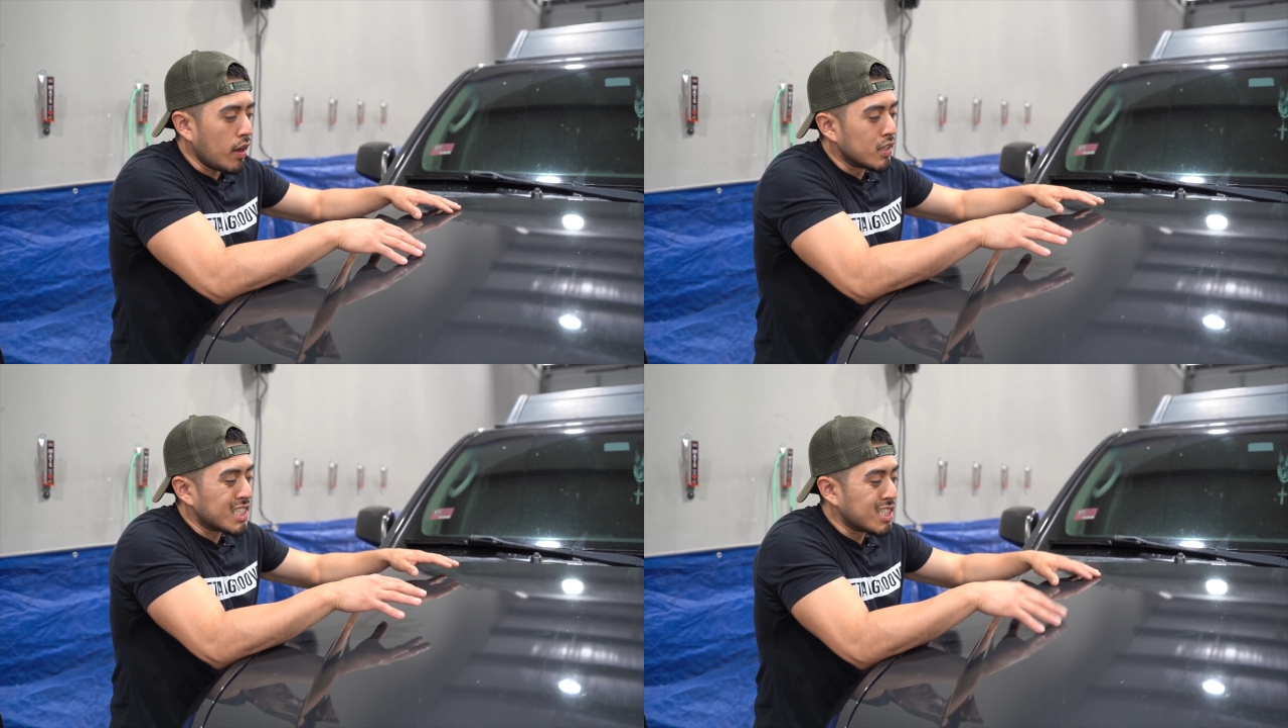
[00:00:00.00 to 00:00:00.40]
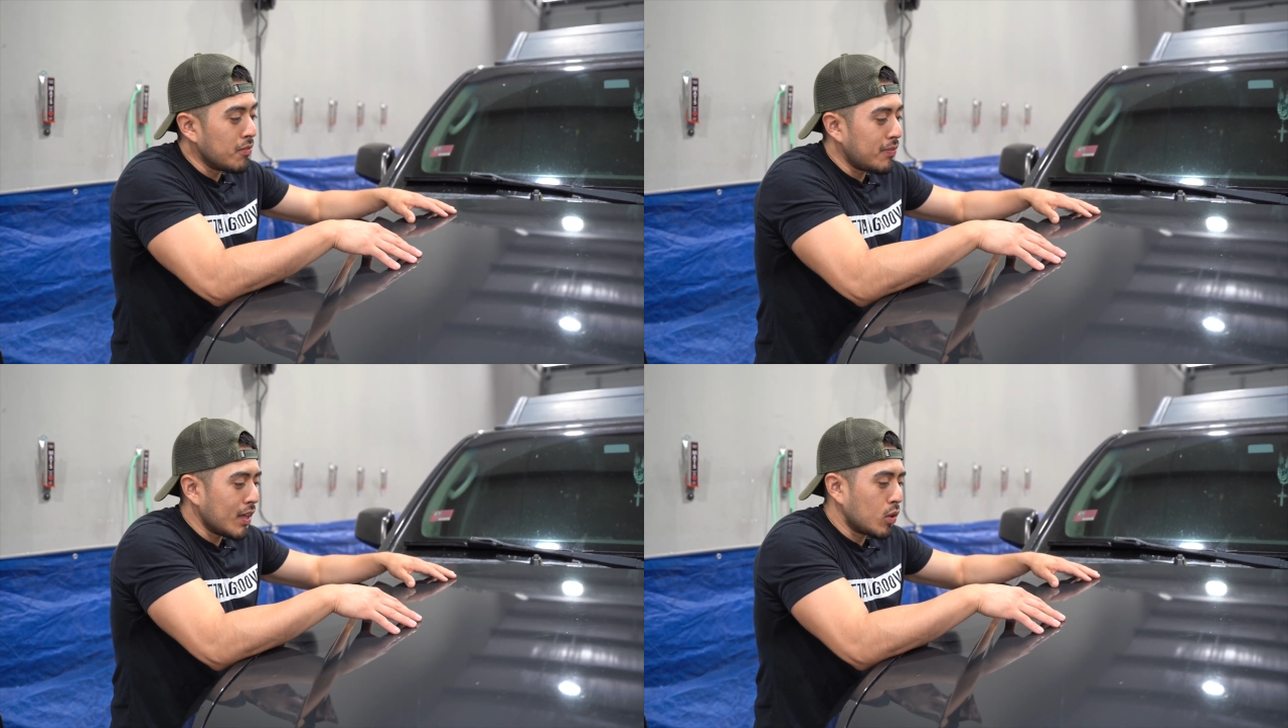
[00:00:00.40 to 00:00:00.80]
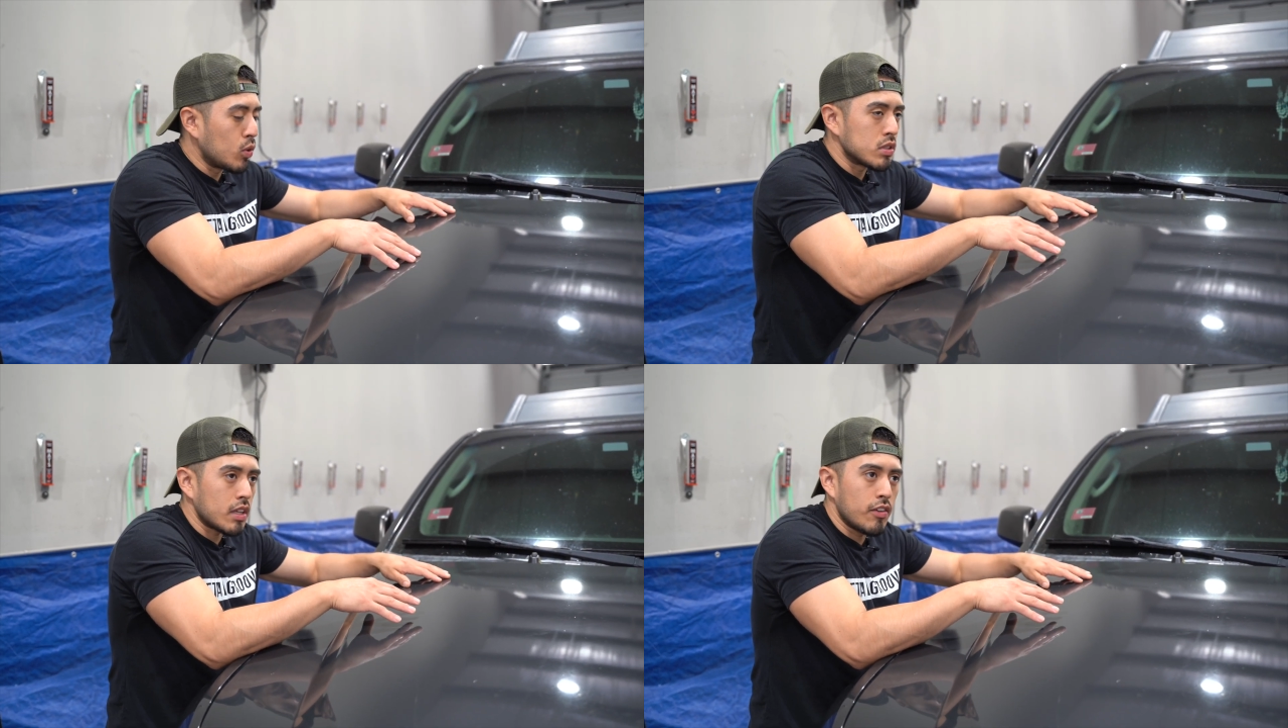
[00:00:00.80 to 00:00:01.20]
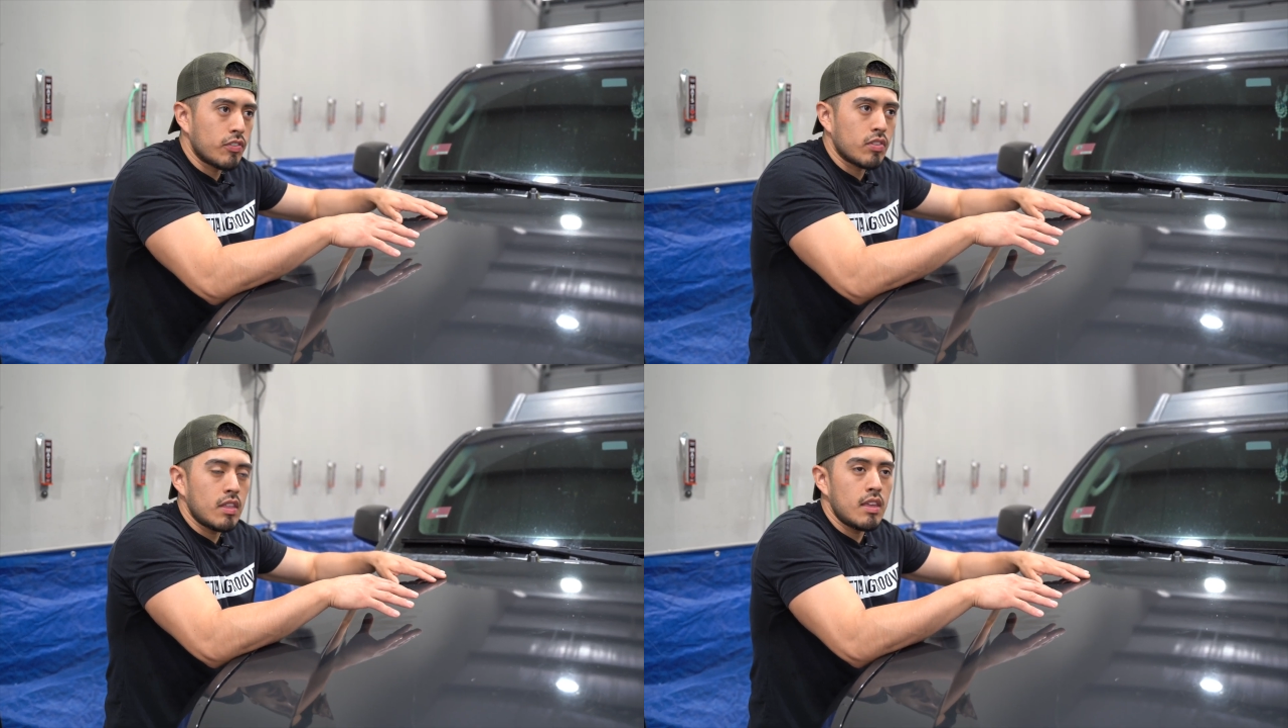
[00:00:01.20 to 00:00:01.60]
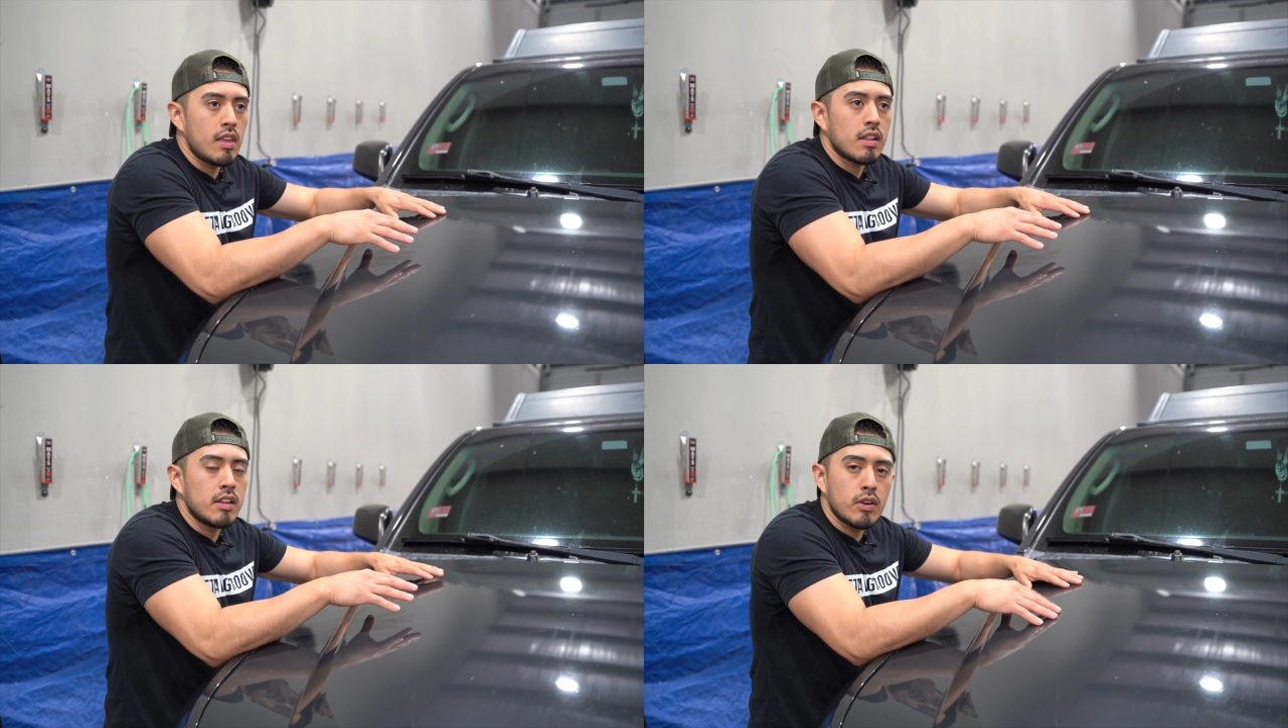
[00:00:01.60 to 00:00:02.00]
On some vehicles, if
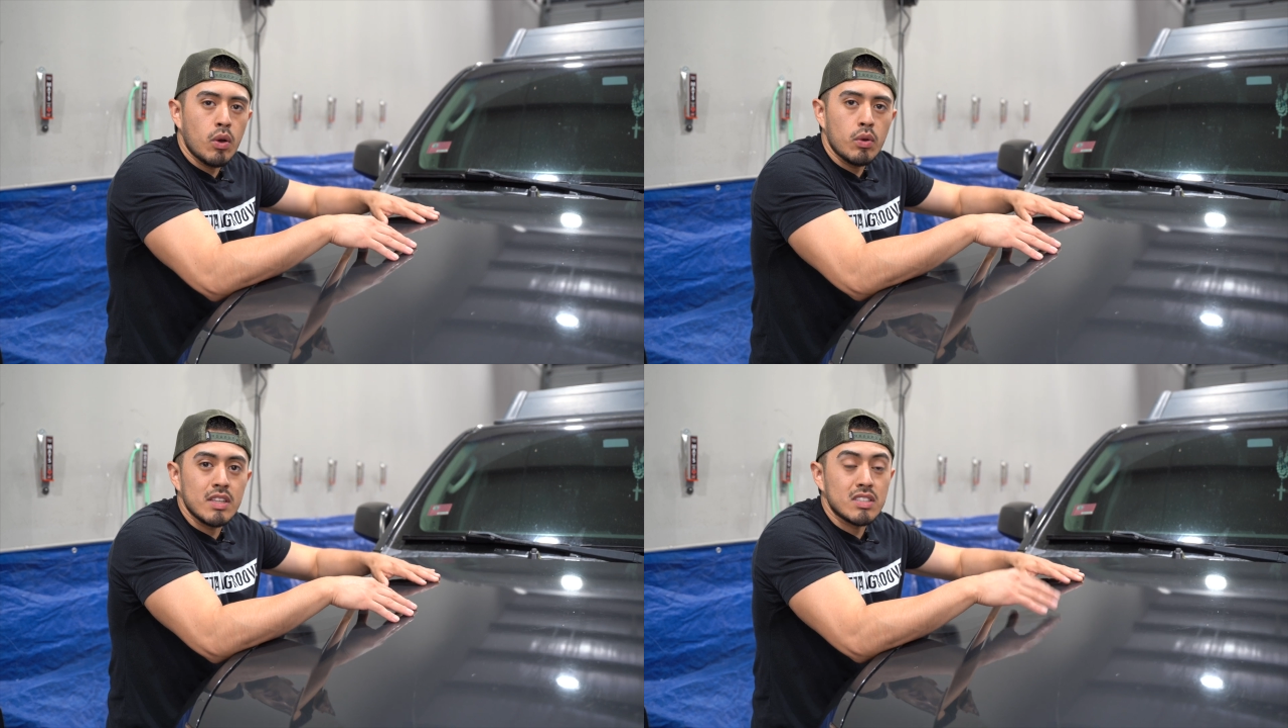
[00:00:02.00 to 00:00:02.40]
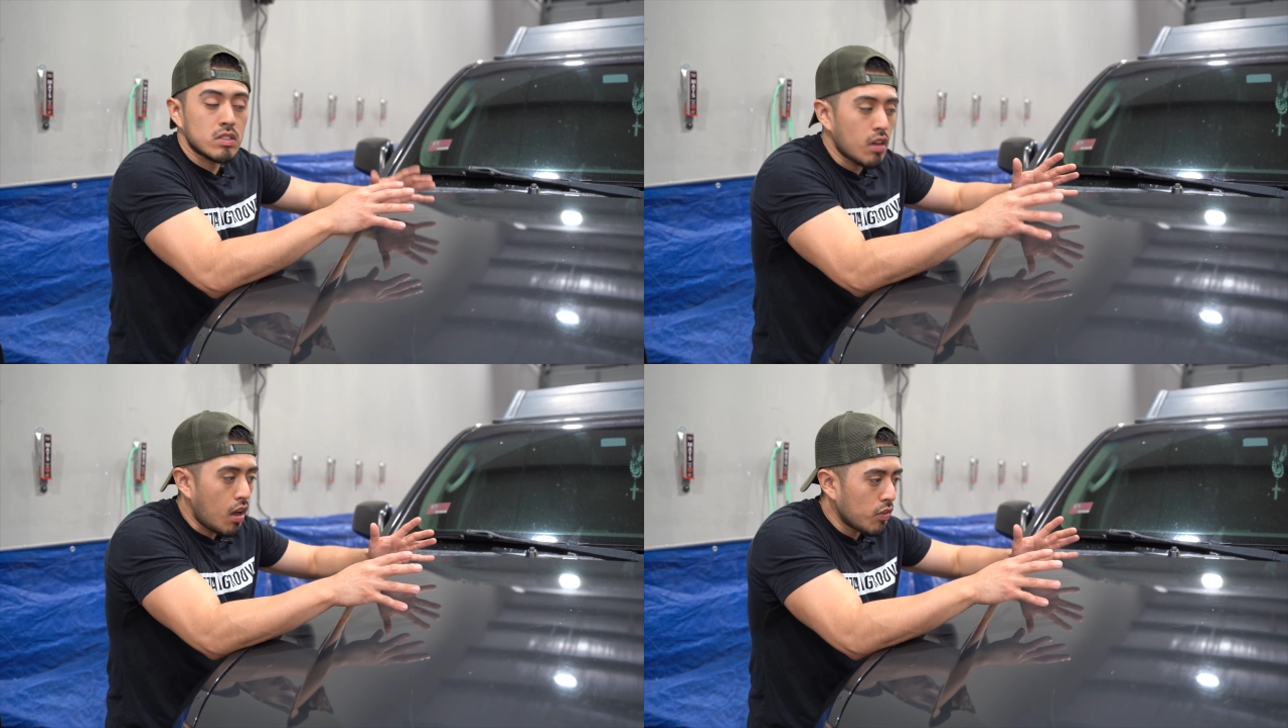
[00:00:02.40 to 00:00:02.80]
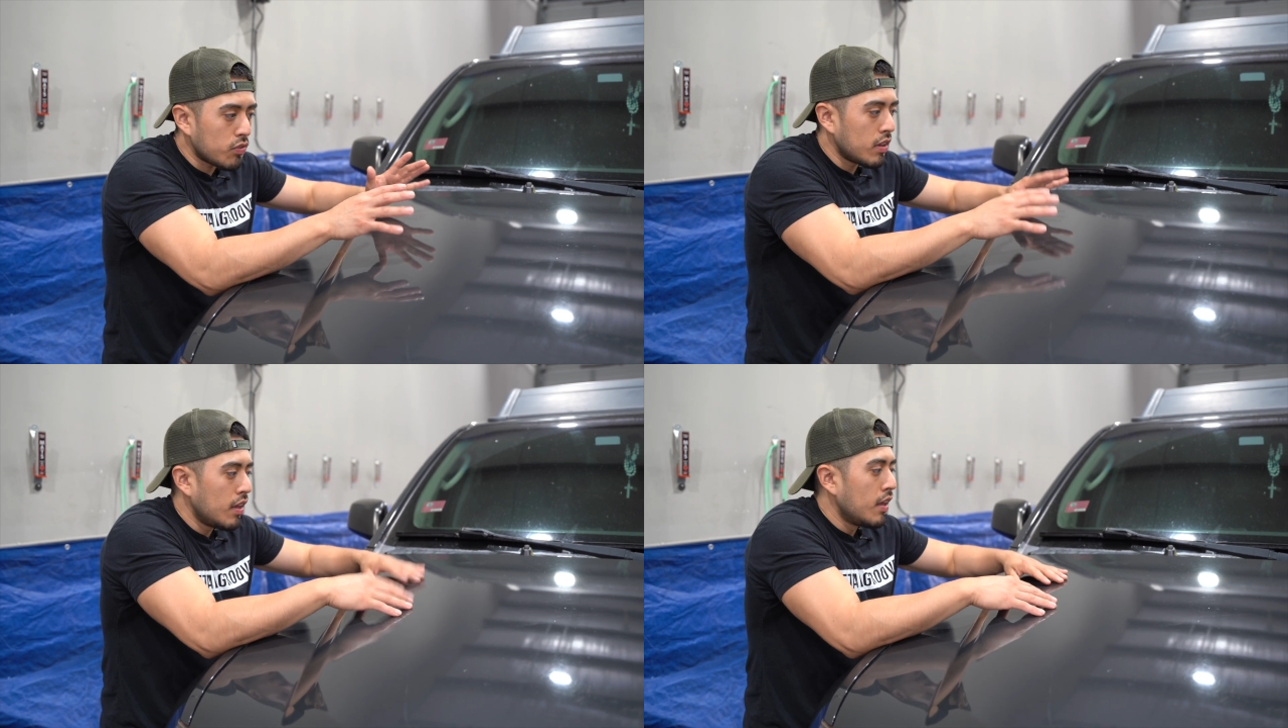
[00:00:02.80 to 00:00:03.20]
the clear coat is soft,